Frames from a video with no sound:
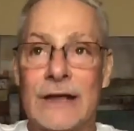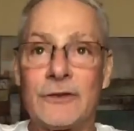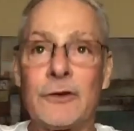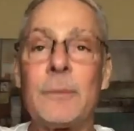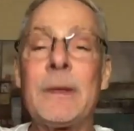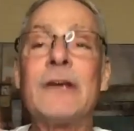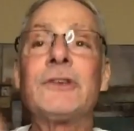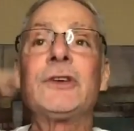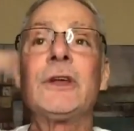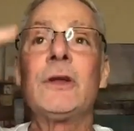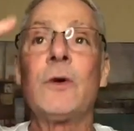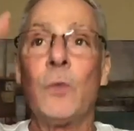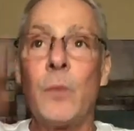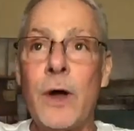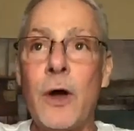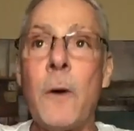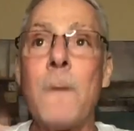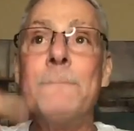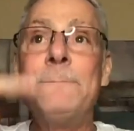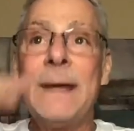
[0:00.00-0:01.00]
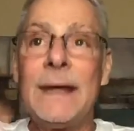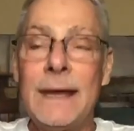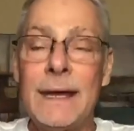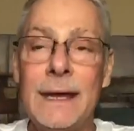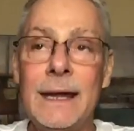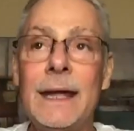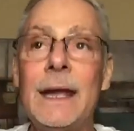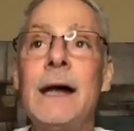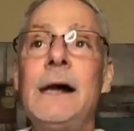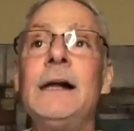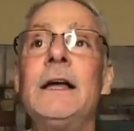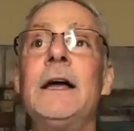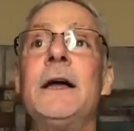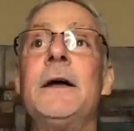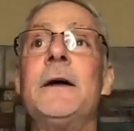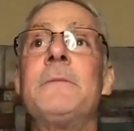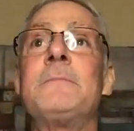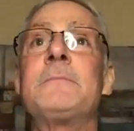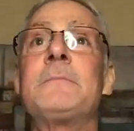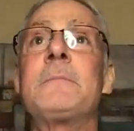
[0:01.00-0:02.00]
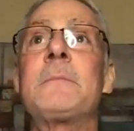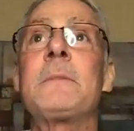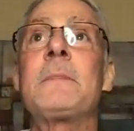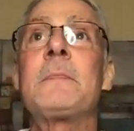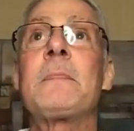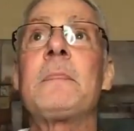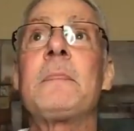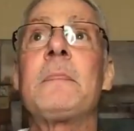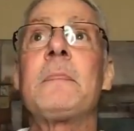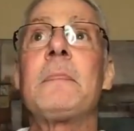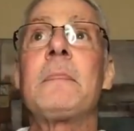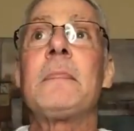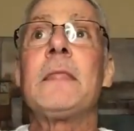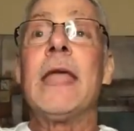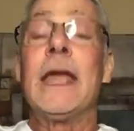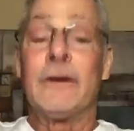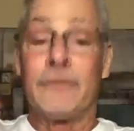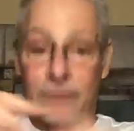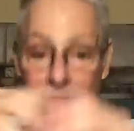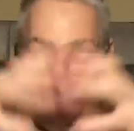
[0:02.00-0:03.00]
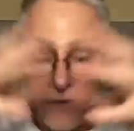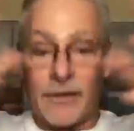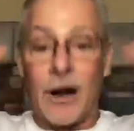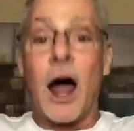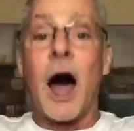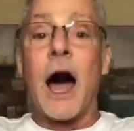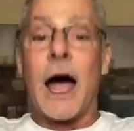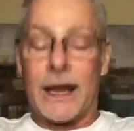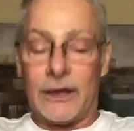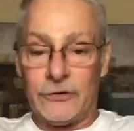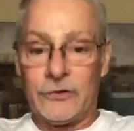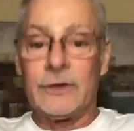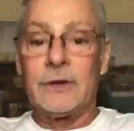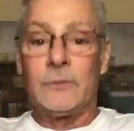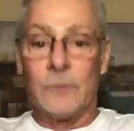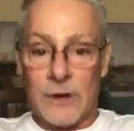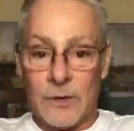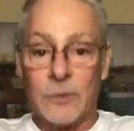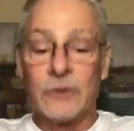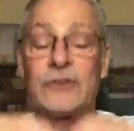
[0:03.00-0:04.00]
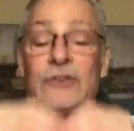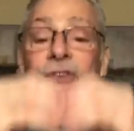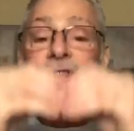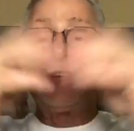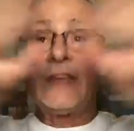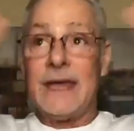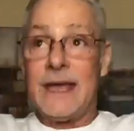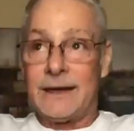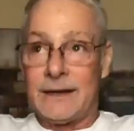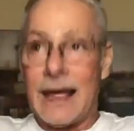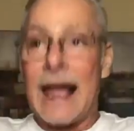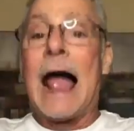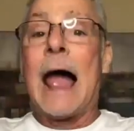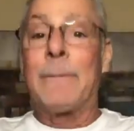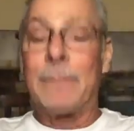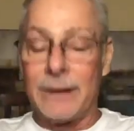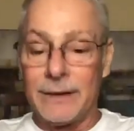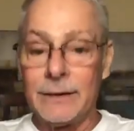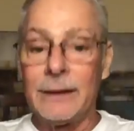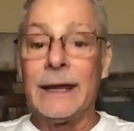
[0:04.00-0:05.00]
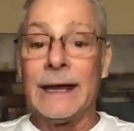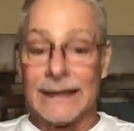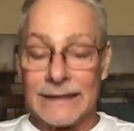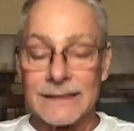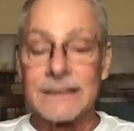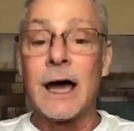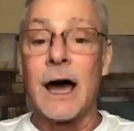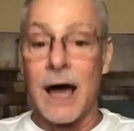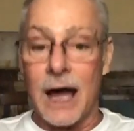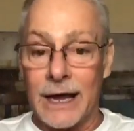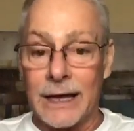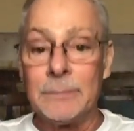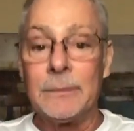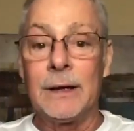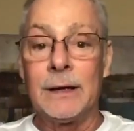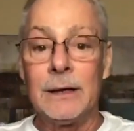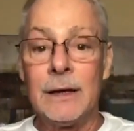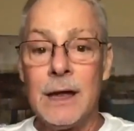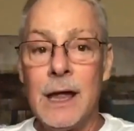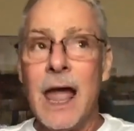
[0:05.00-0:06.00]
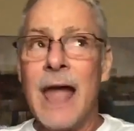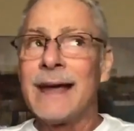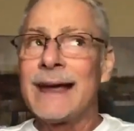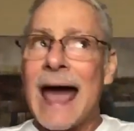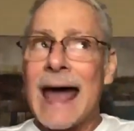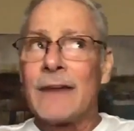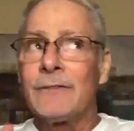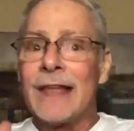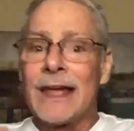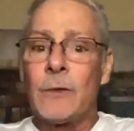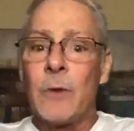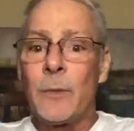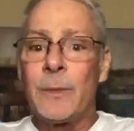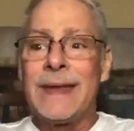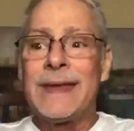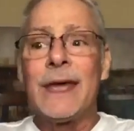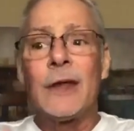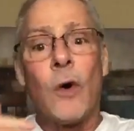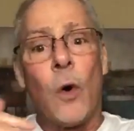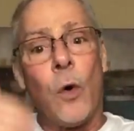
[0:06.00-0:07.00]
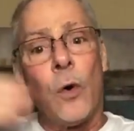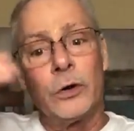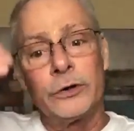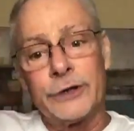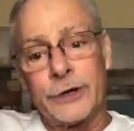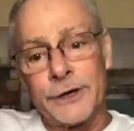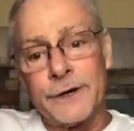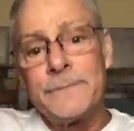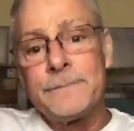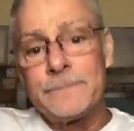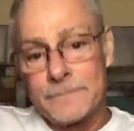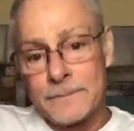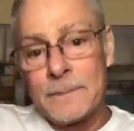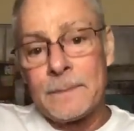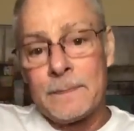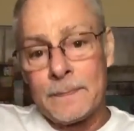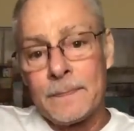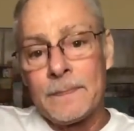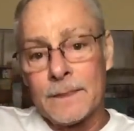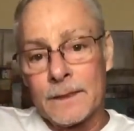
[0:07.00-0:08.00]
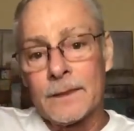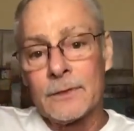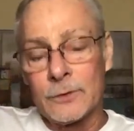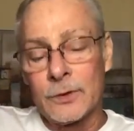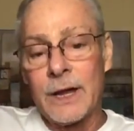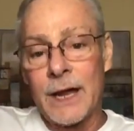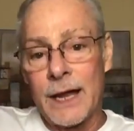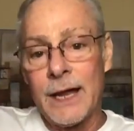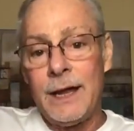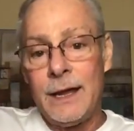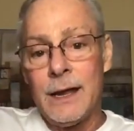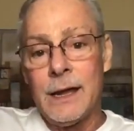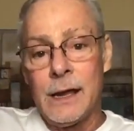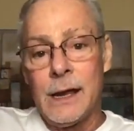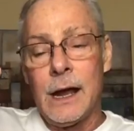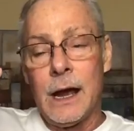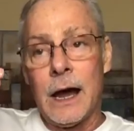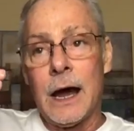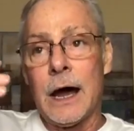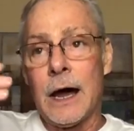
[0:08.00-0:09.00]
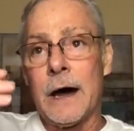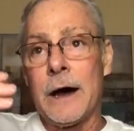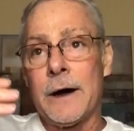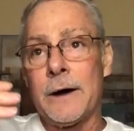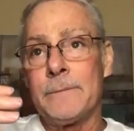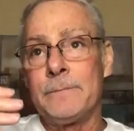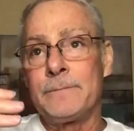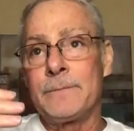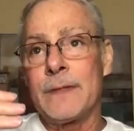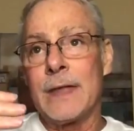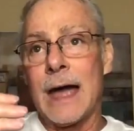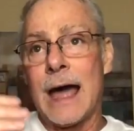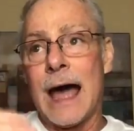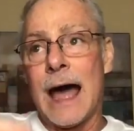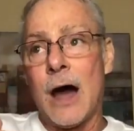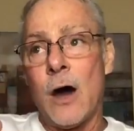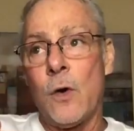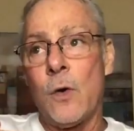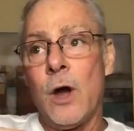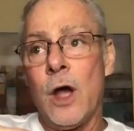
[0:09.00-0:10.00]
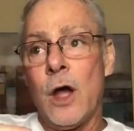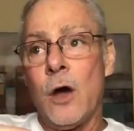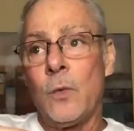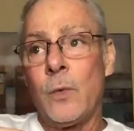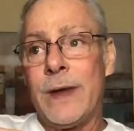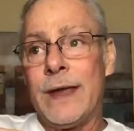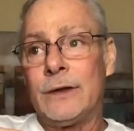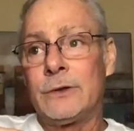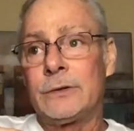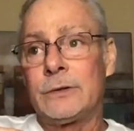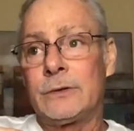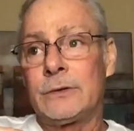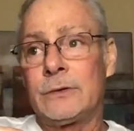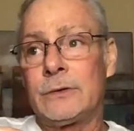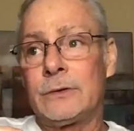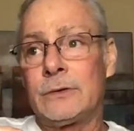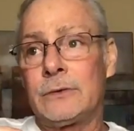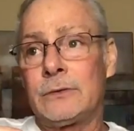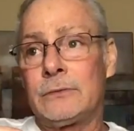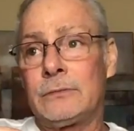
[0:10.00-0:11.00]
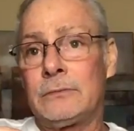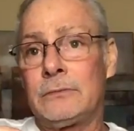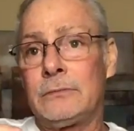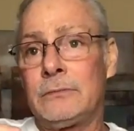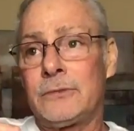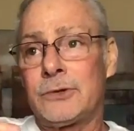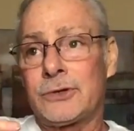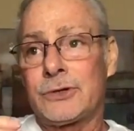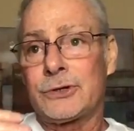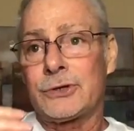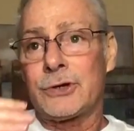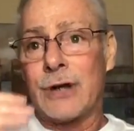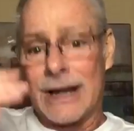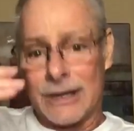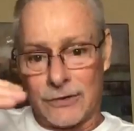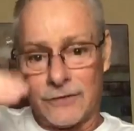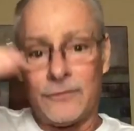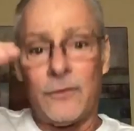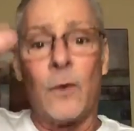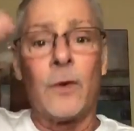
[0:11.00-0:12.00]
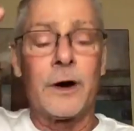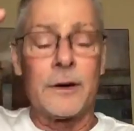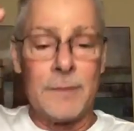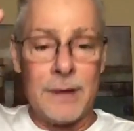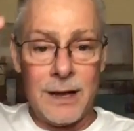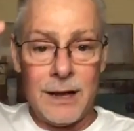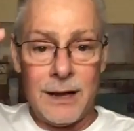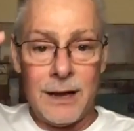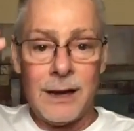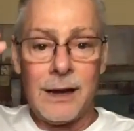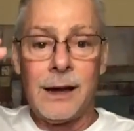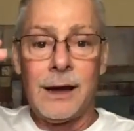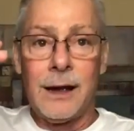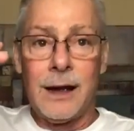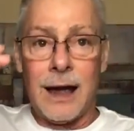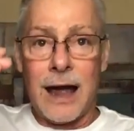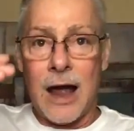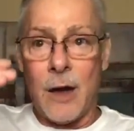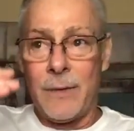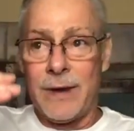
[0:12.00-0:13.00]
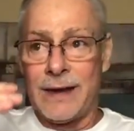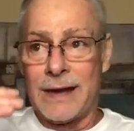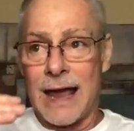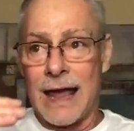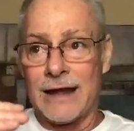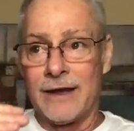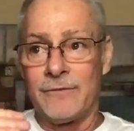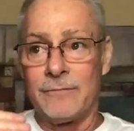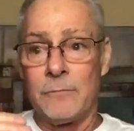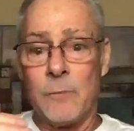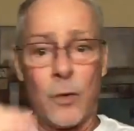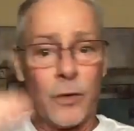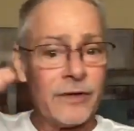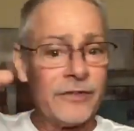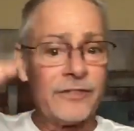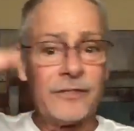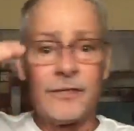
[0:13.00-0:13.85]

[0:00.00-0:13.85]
transformation will be in front of our eyes. We will see it happen in time. Kind of like when we get older, okay? How we transform,